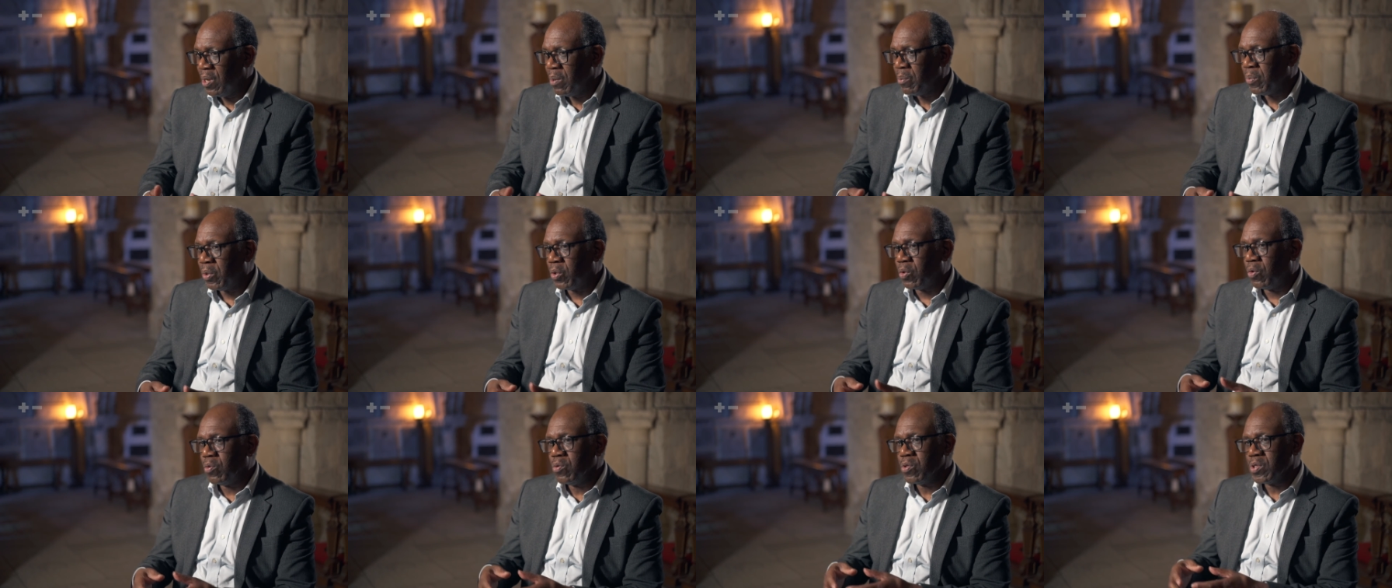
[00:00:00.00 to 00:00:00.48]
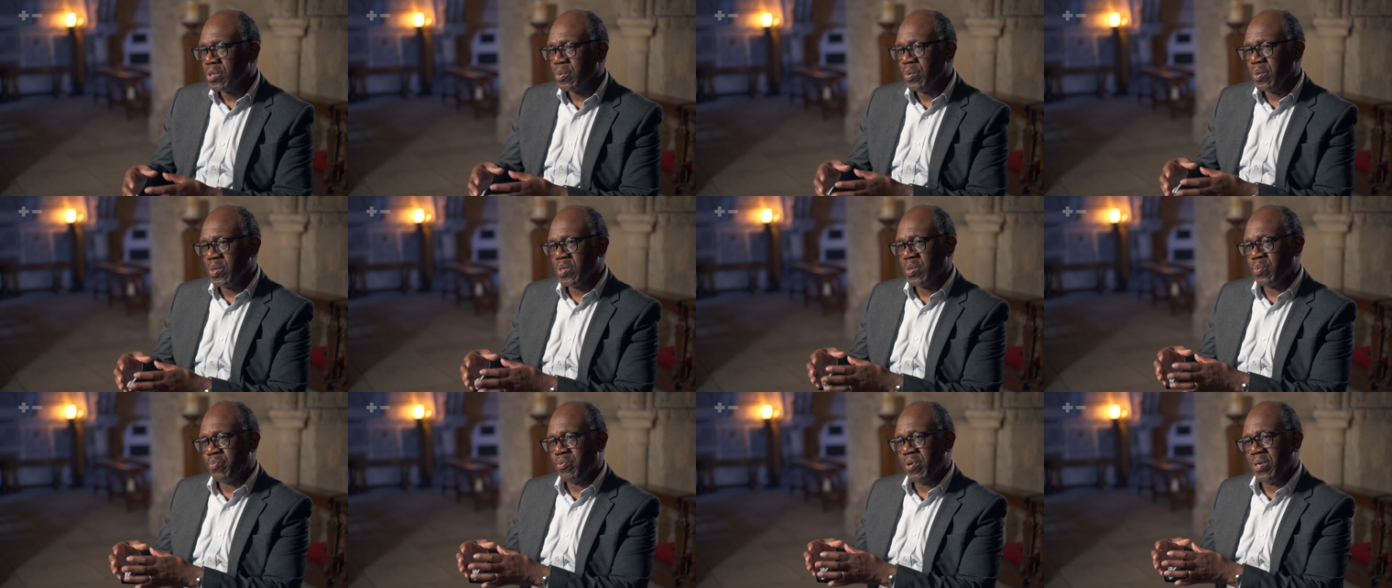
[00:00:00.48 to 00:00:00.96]
but also
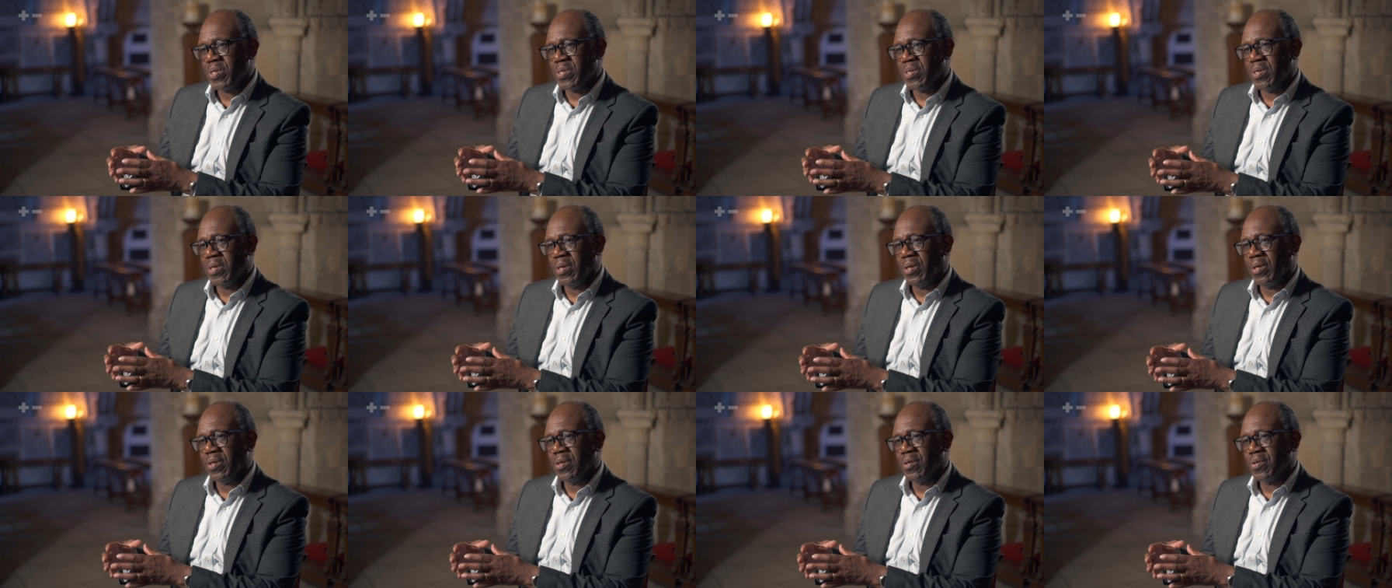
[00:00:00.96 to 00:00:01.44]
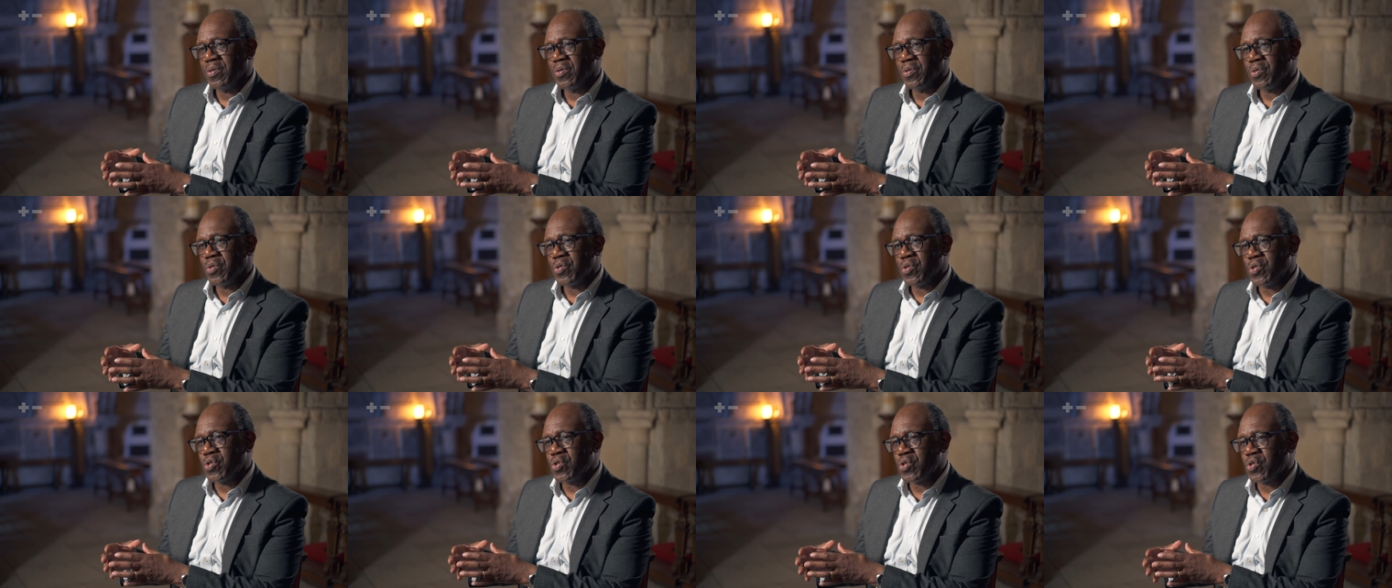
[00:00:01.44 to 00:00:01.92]
expressing
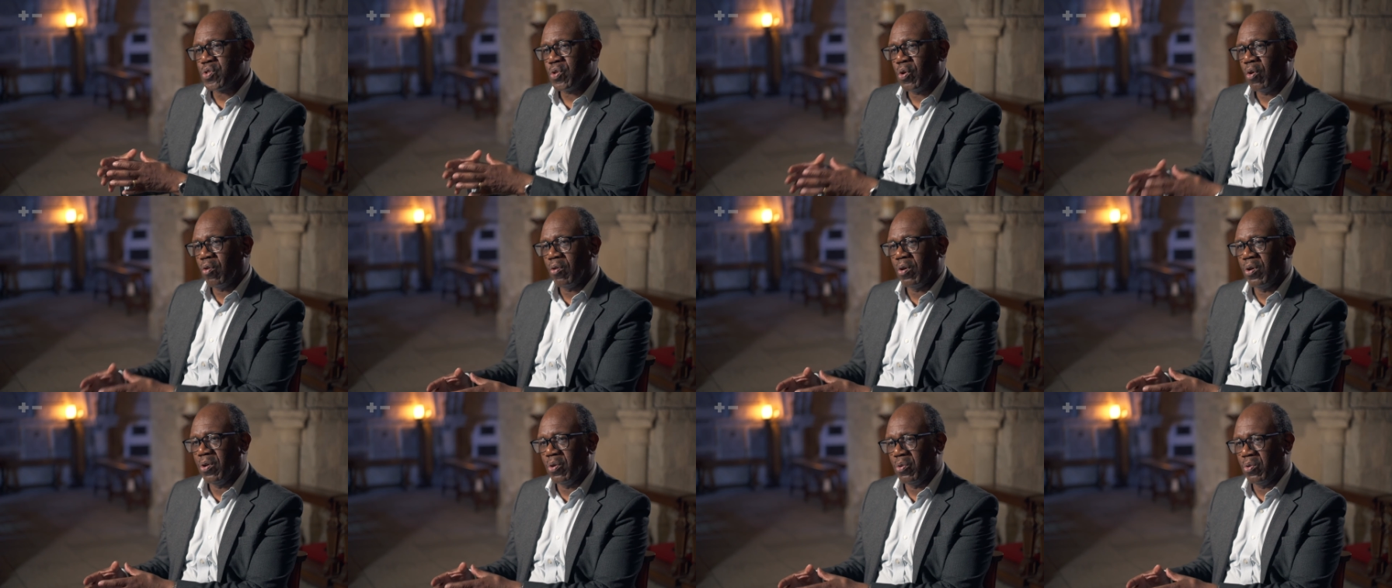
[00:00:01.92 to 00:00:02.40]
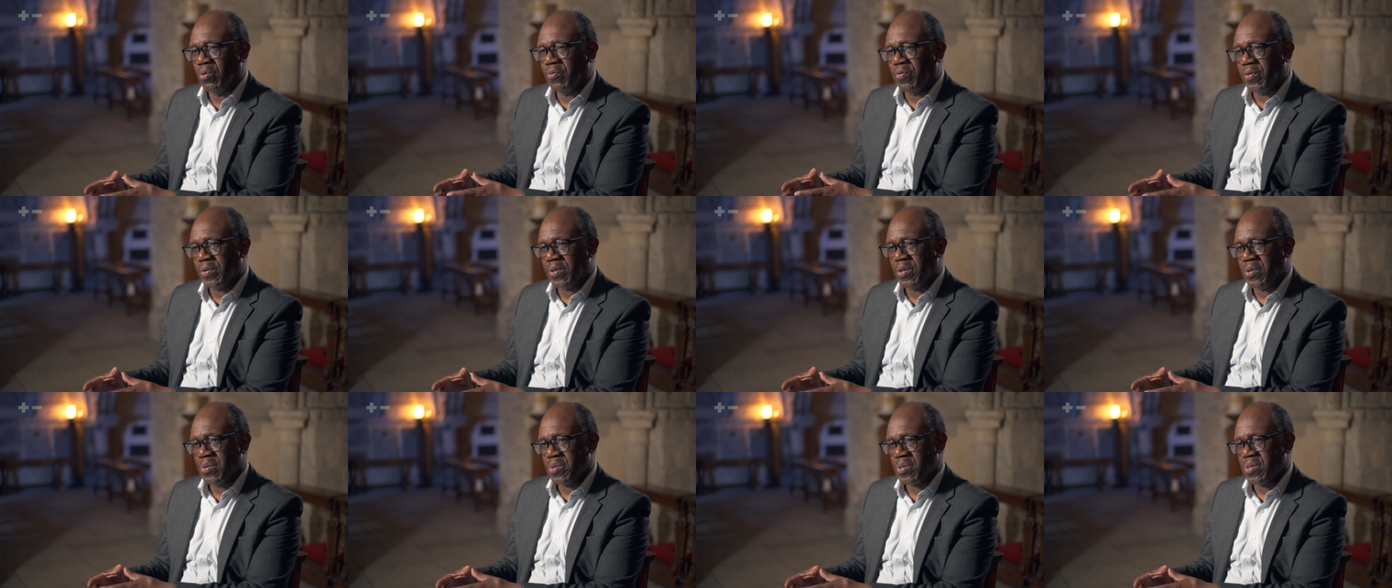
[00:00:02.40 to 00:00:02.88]
sorrow for
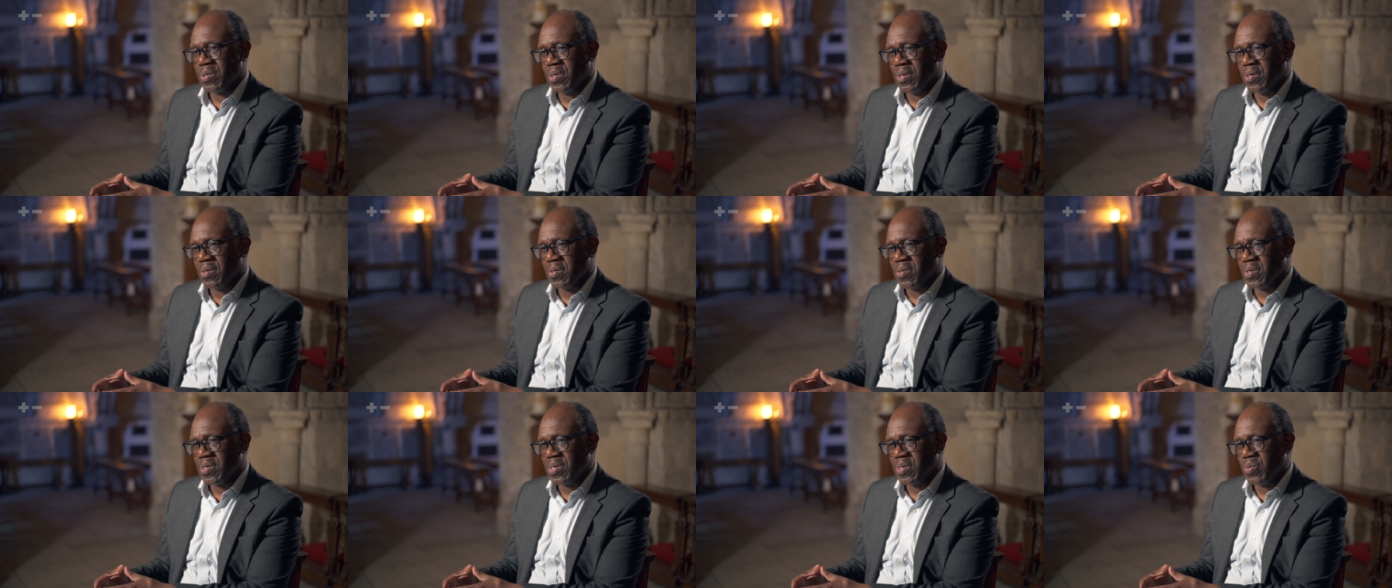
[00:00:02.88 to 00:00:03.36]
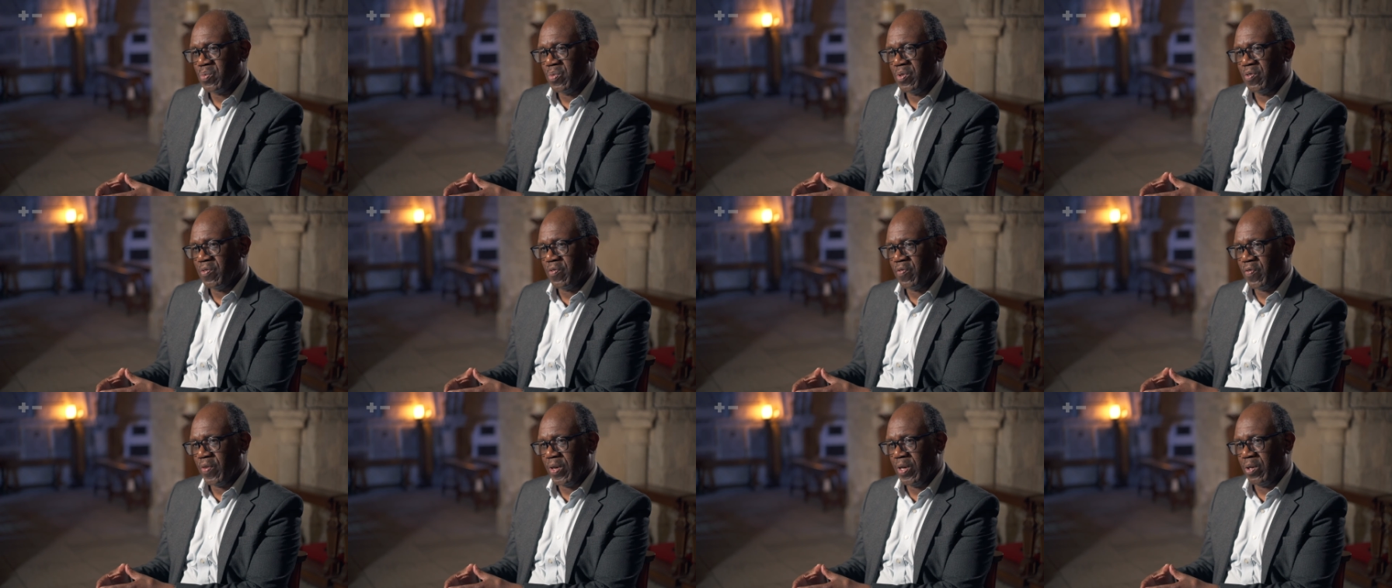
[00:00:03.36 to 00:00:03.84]
those things we
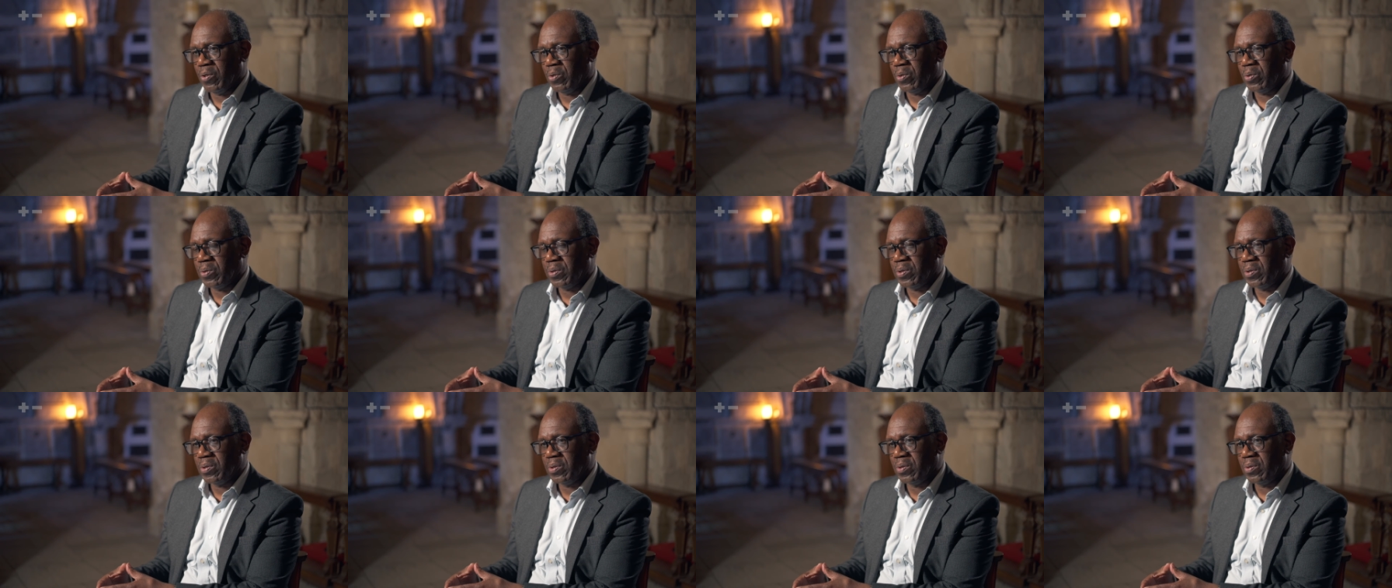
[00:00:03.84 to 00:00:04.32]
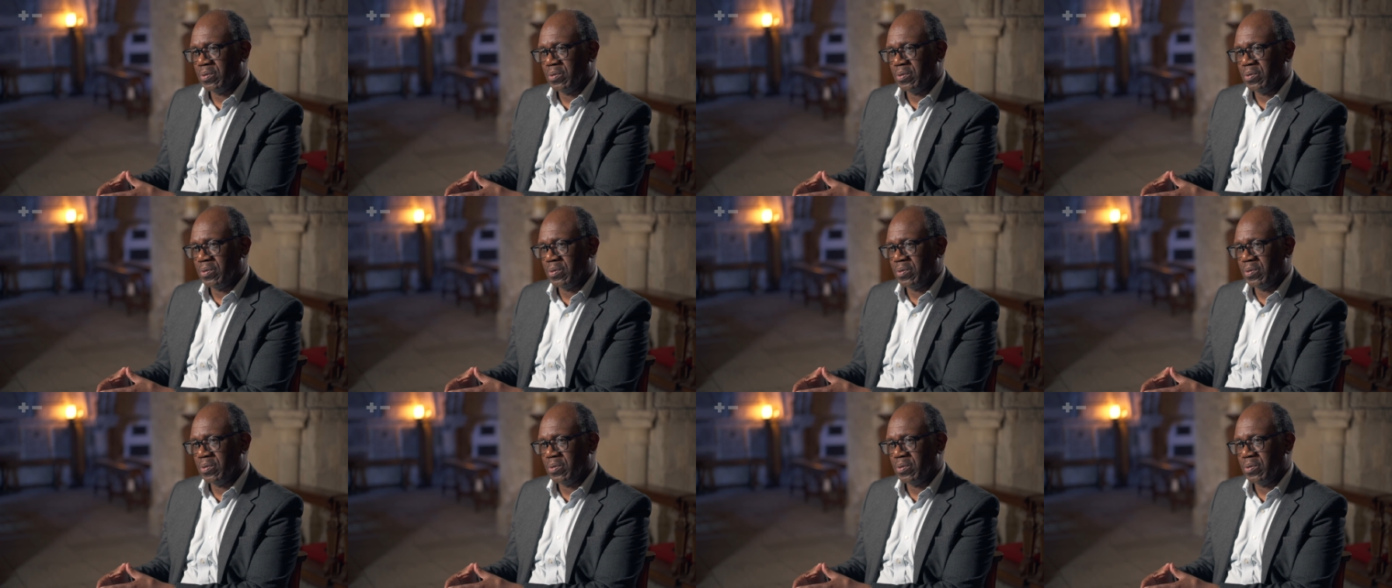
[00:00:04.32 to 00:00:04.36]
failed